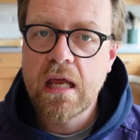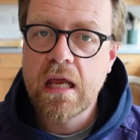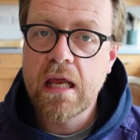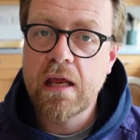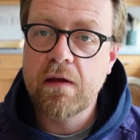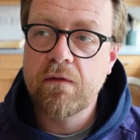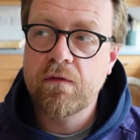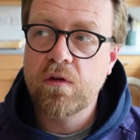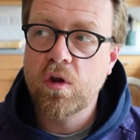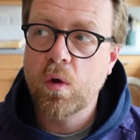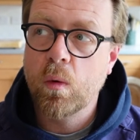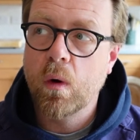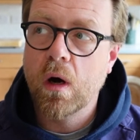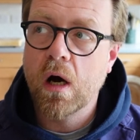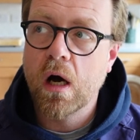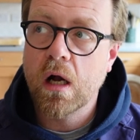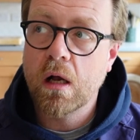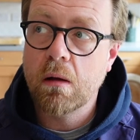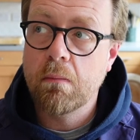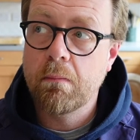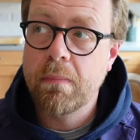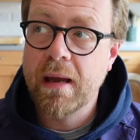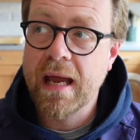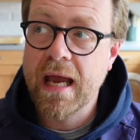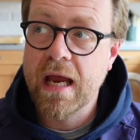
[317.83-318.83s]
if you are
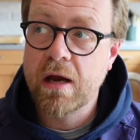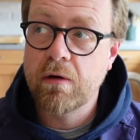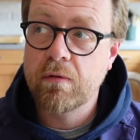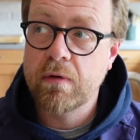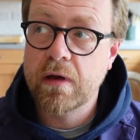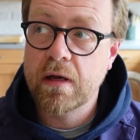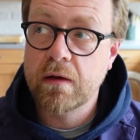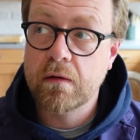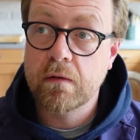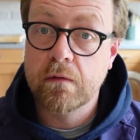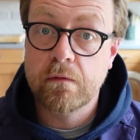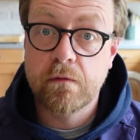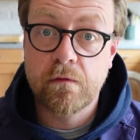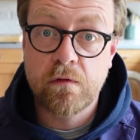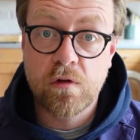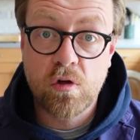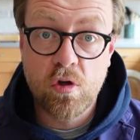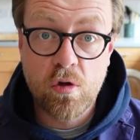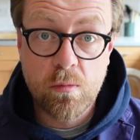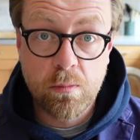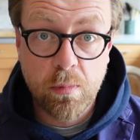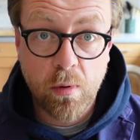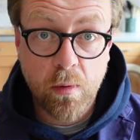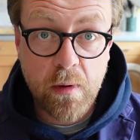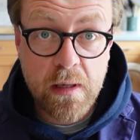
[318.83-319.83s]
comparing
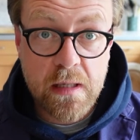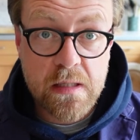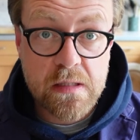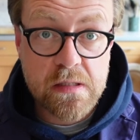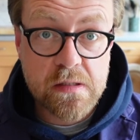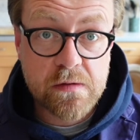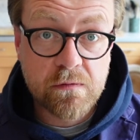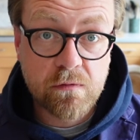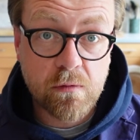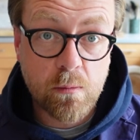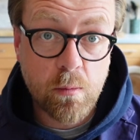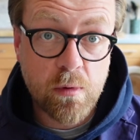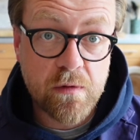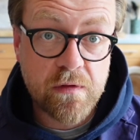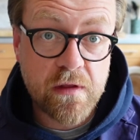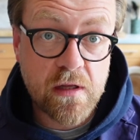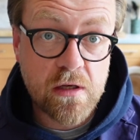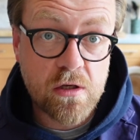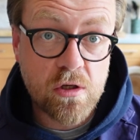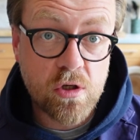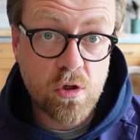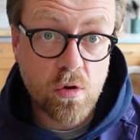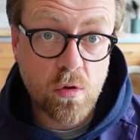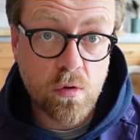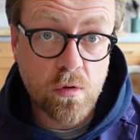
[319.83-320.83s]
viewpoints from
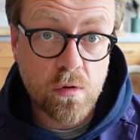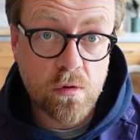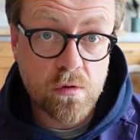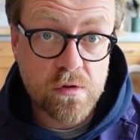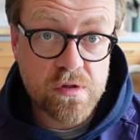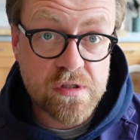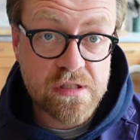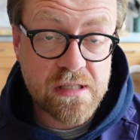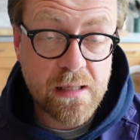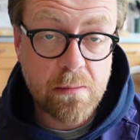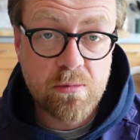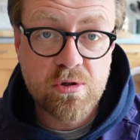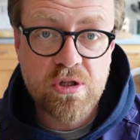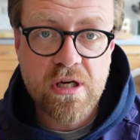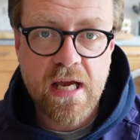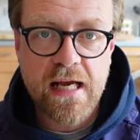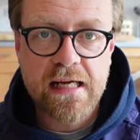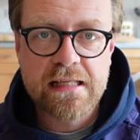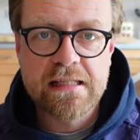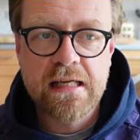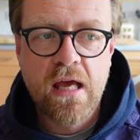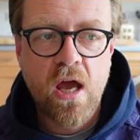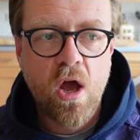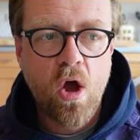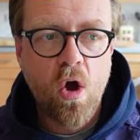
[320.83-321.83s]
within your
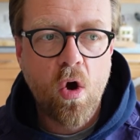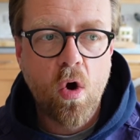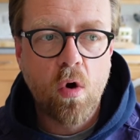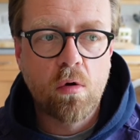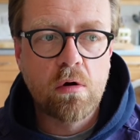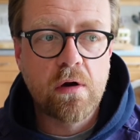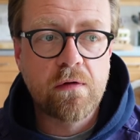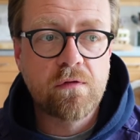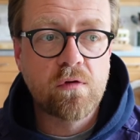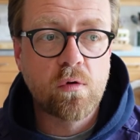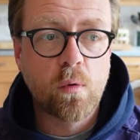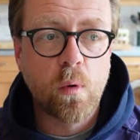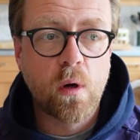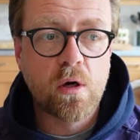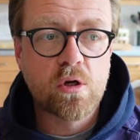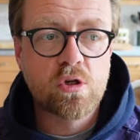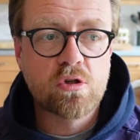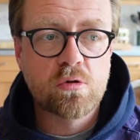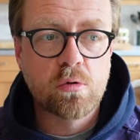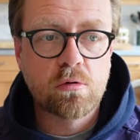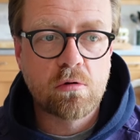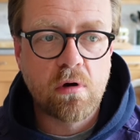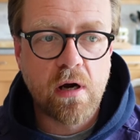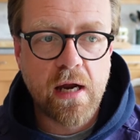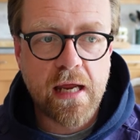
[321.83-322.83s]
subject, or if you are
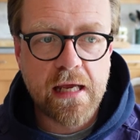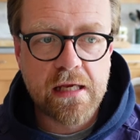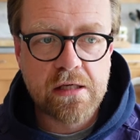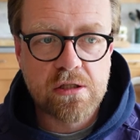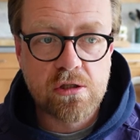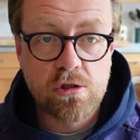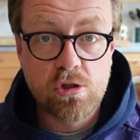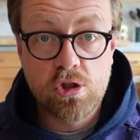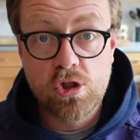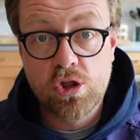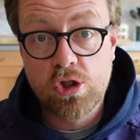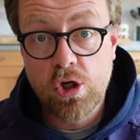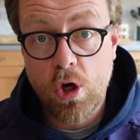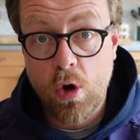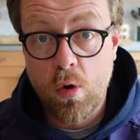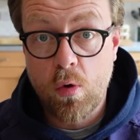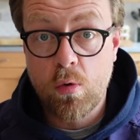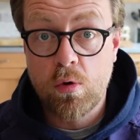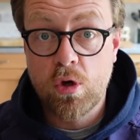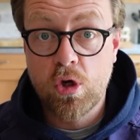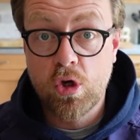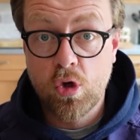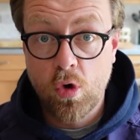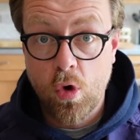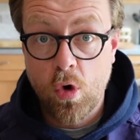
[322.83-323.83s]
trying to show
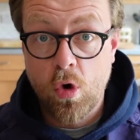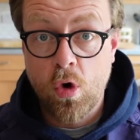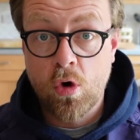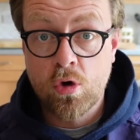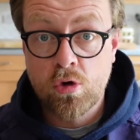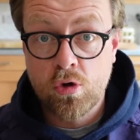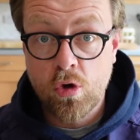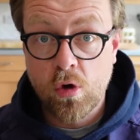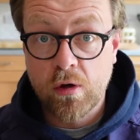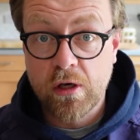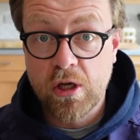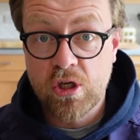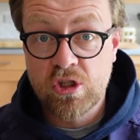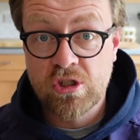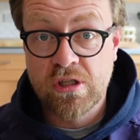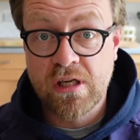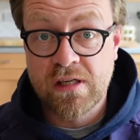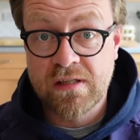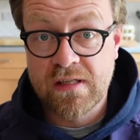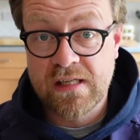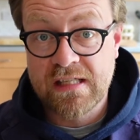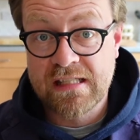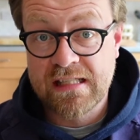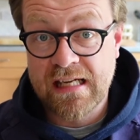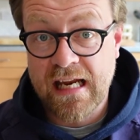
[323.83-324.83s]
your knowledge and
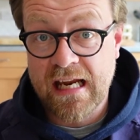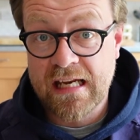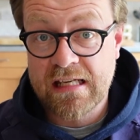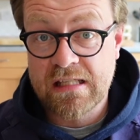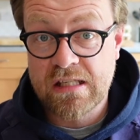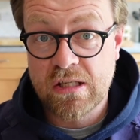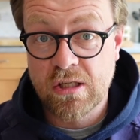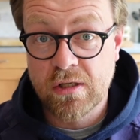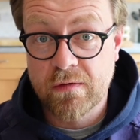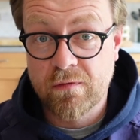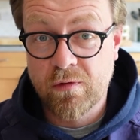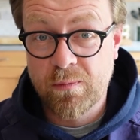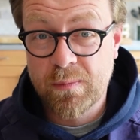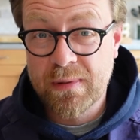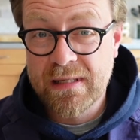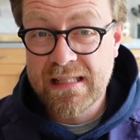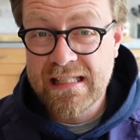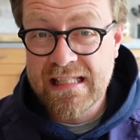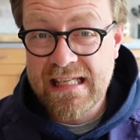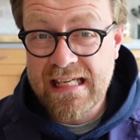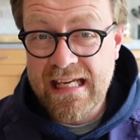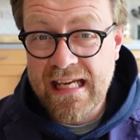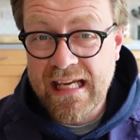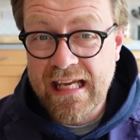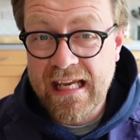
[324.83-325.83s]
understanding of a
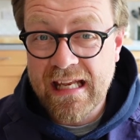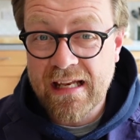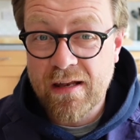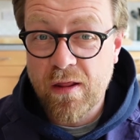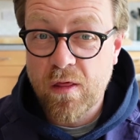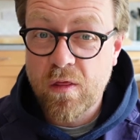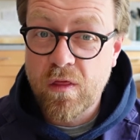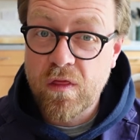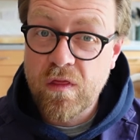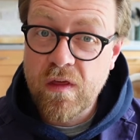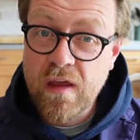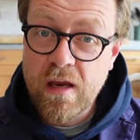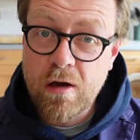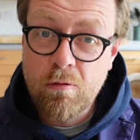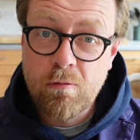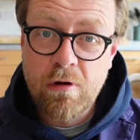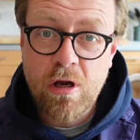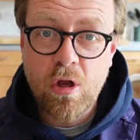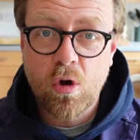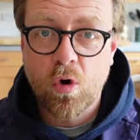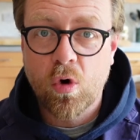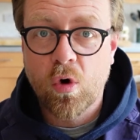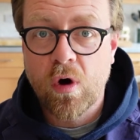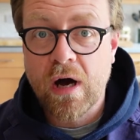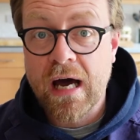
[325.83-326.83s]
particular
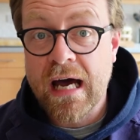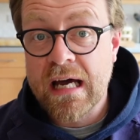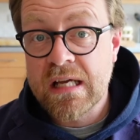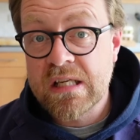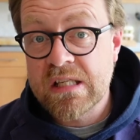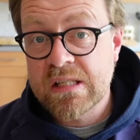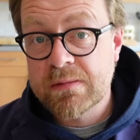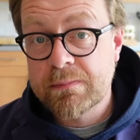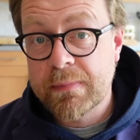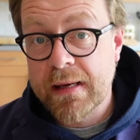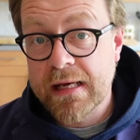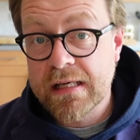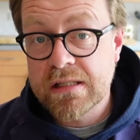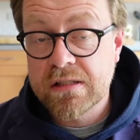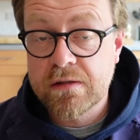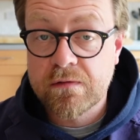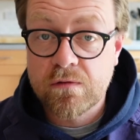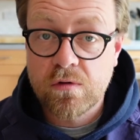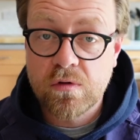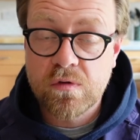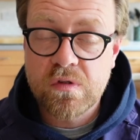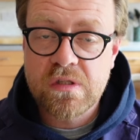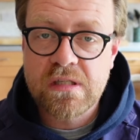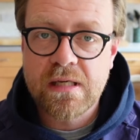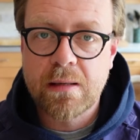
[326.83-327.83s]
theory or aspect of
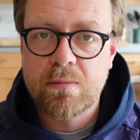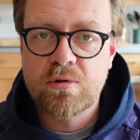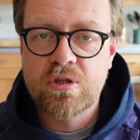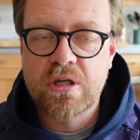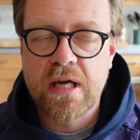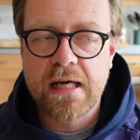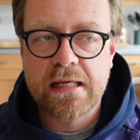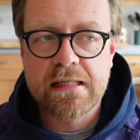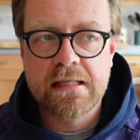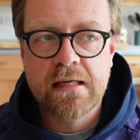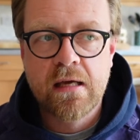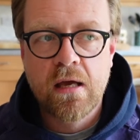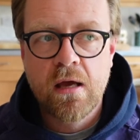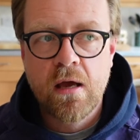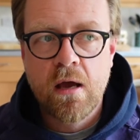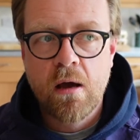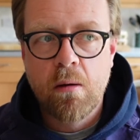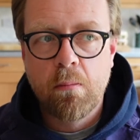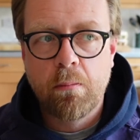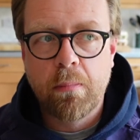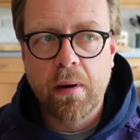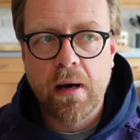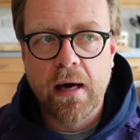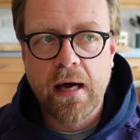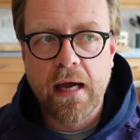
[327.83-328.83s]
your subject
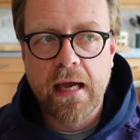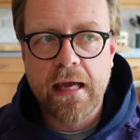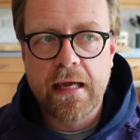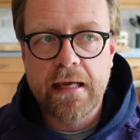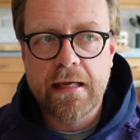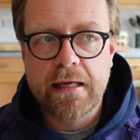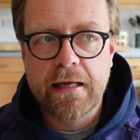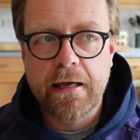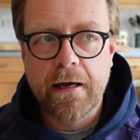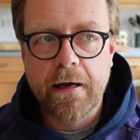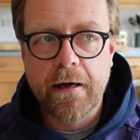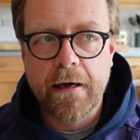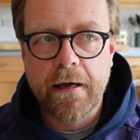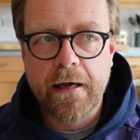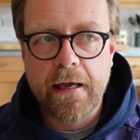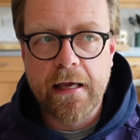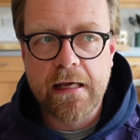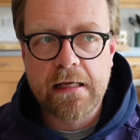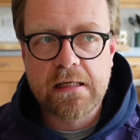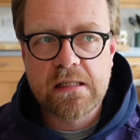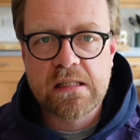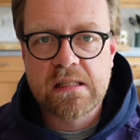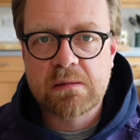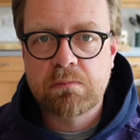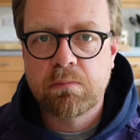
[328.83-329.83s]
by
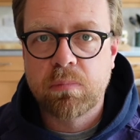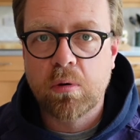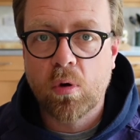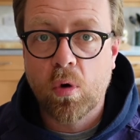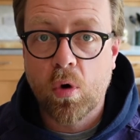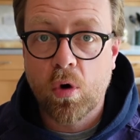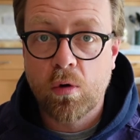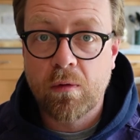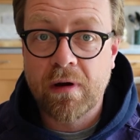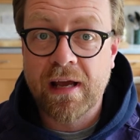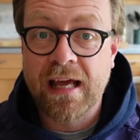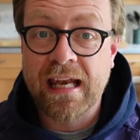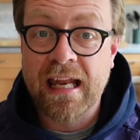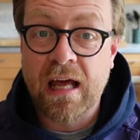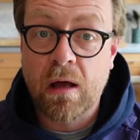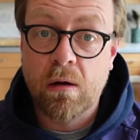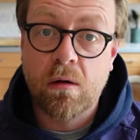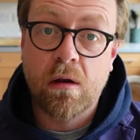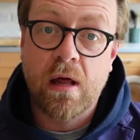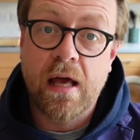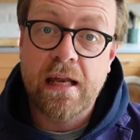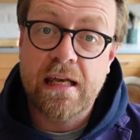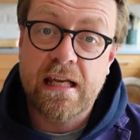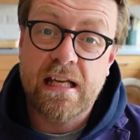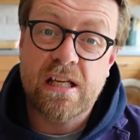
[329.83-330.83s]
exploring and
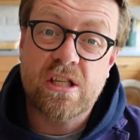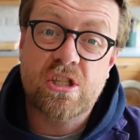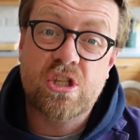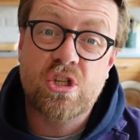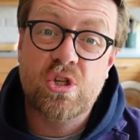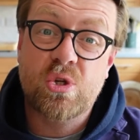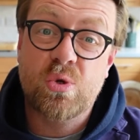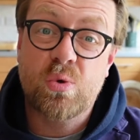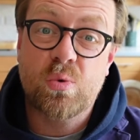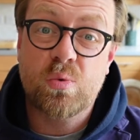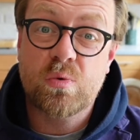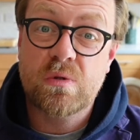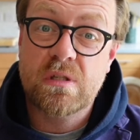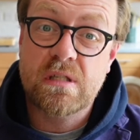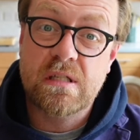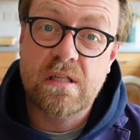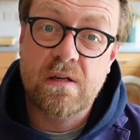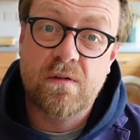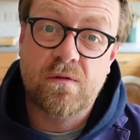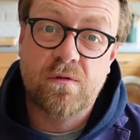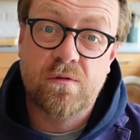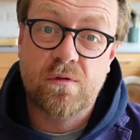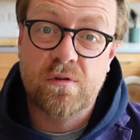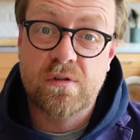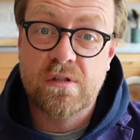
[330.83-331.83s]
outlining two
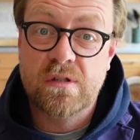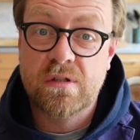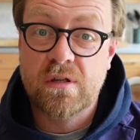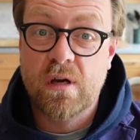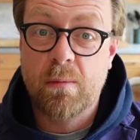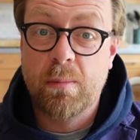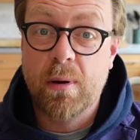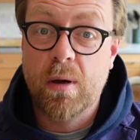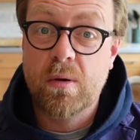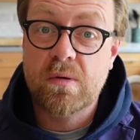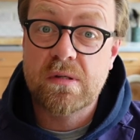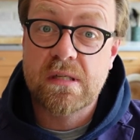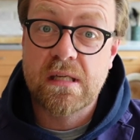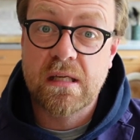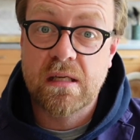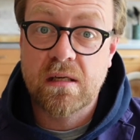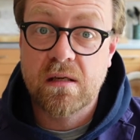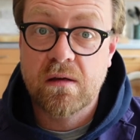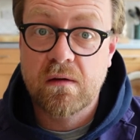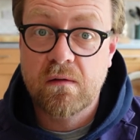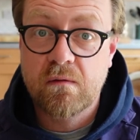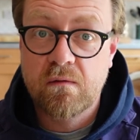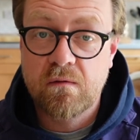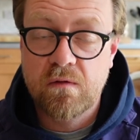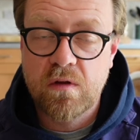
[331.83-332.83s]
different
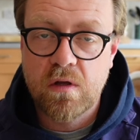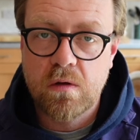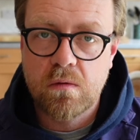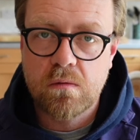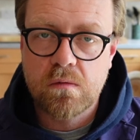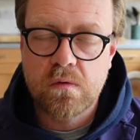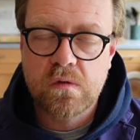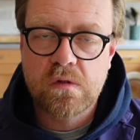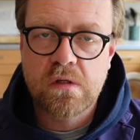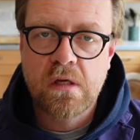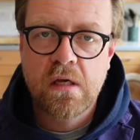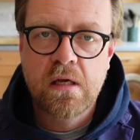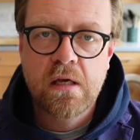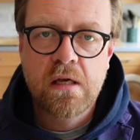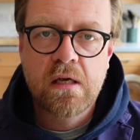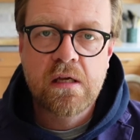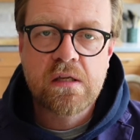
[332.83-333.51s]
opposing views.